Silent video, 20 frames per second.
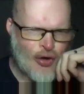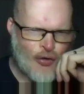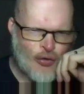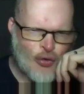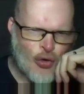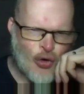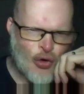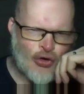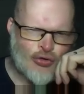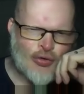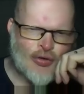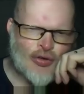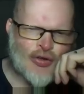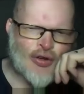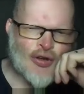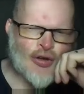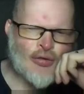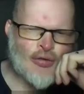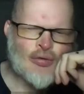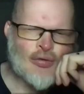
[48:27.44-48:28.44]
Of course, we
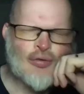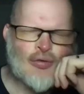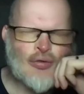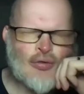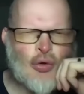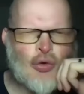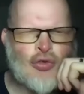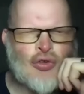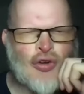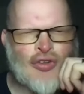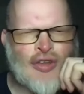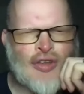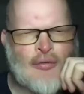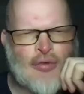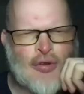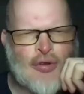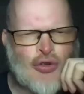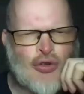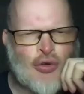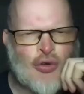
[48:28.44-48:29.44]
do. We've always got time
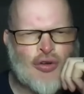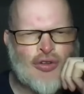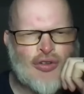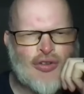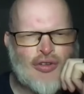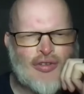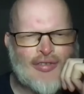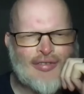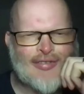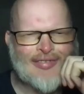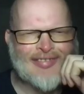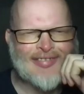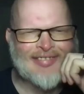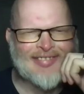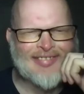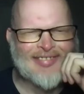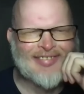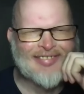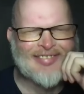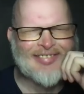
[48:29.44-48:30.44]
for okay. your stories.
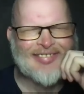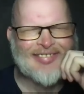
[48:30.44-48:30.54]
Uh,